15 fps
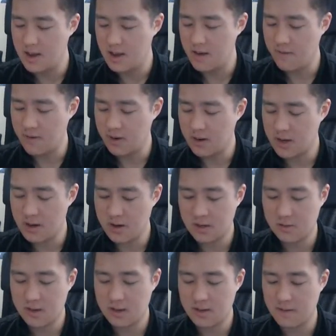If you're curious
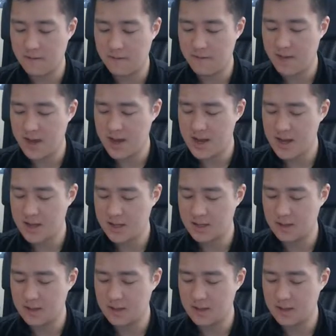about the effect,